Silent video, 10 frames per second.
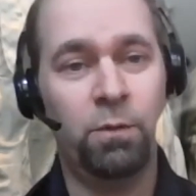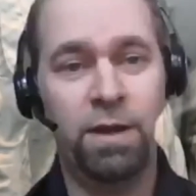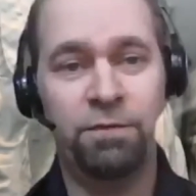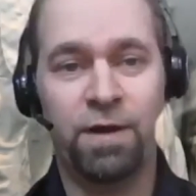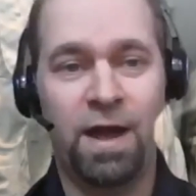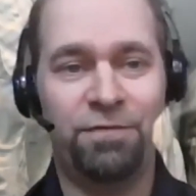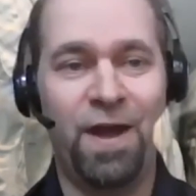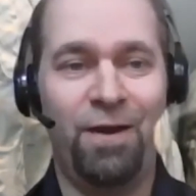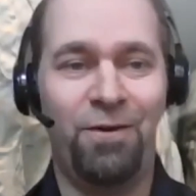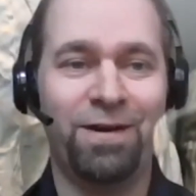away for a
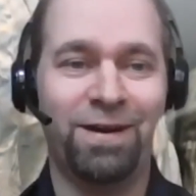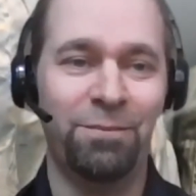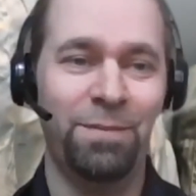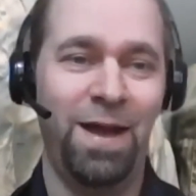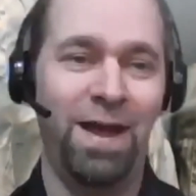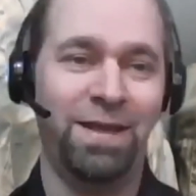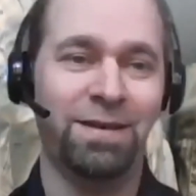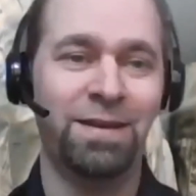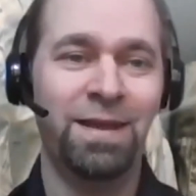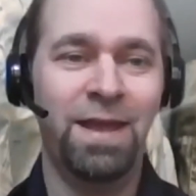half hour and come back
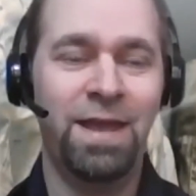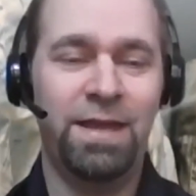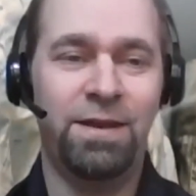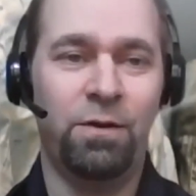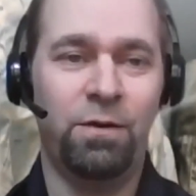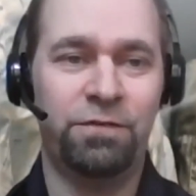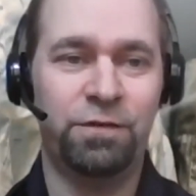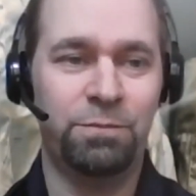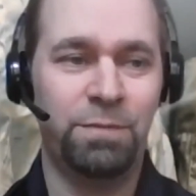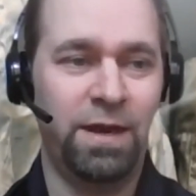and
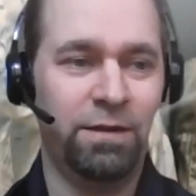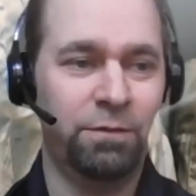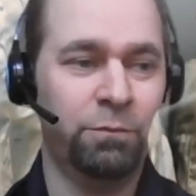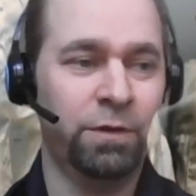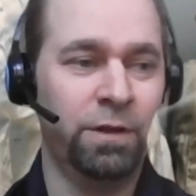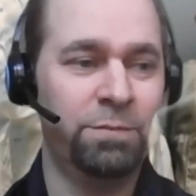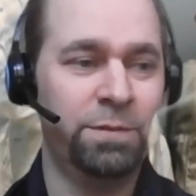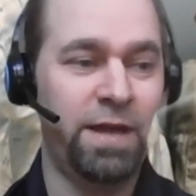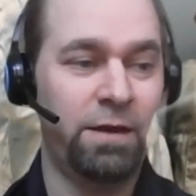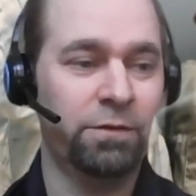assume that it will have
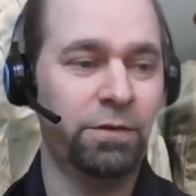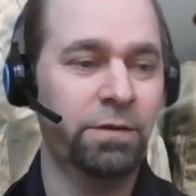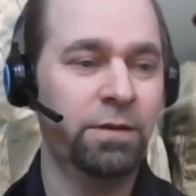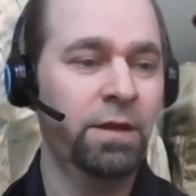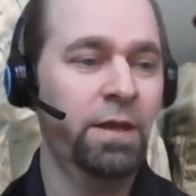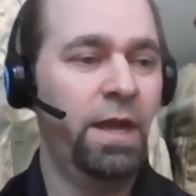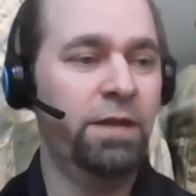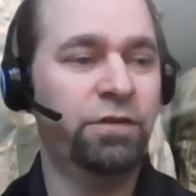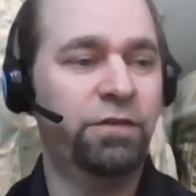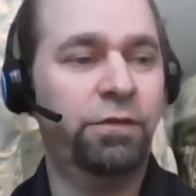been downloaded.
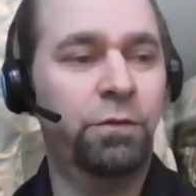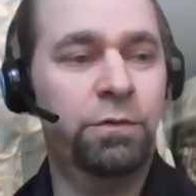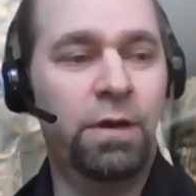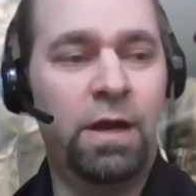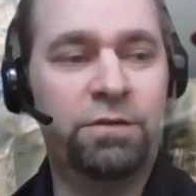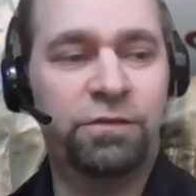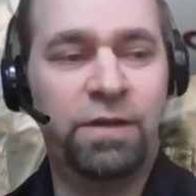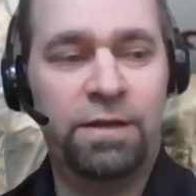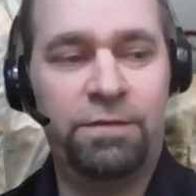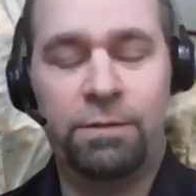And just so just
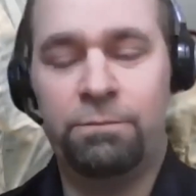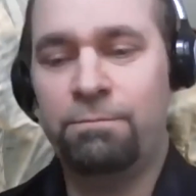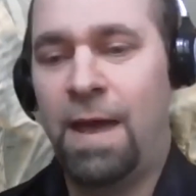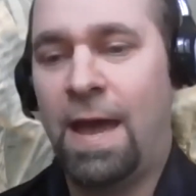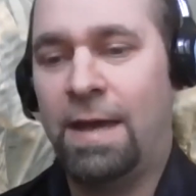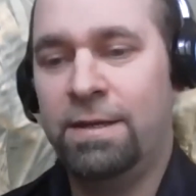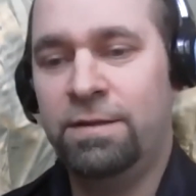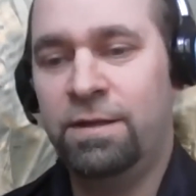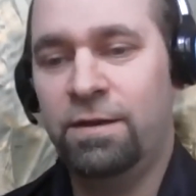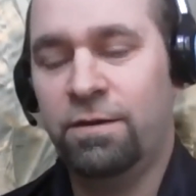kind of a add-in
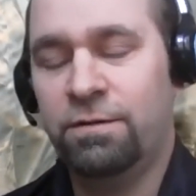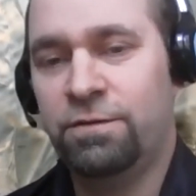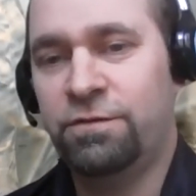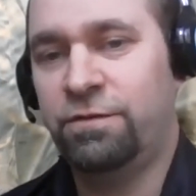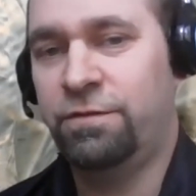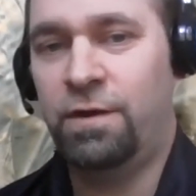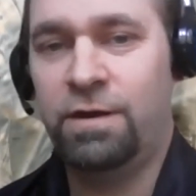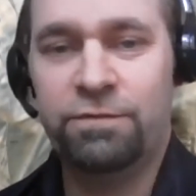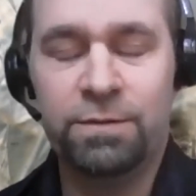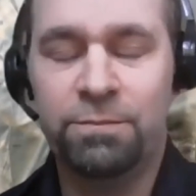here, because I thought
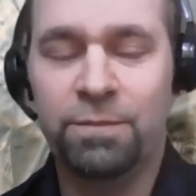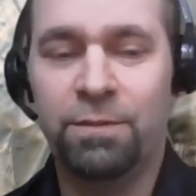of it,